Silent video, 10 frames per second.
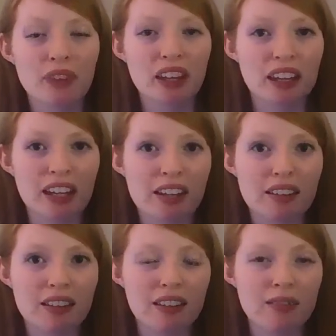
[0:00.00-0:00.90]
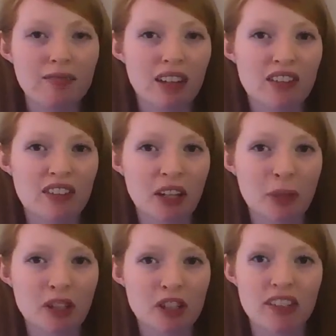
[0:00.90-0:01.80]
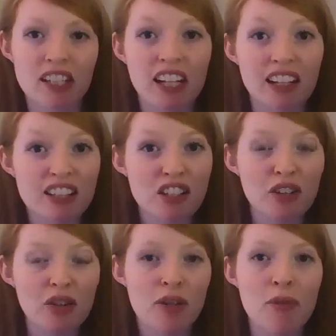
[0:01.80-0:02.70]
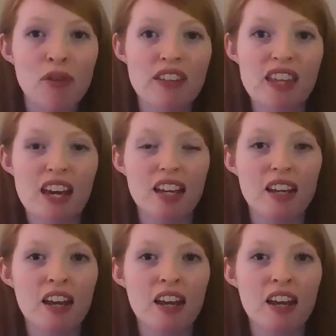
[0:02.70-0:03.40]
it is a Vinylmation of a character or a movie that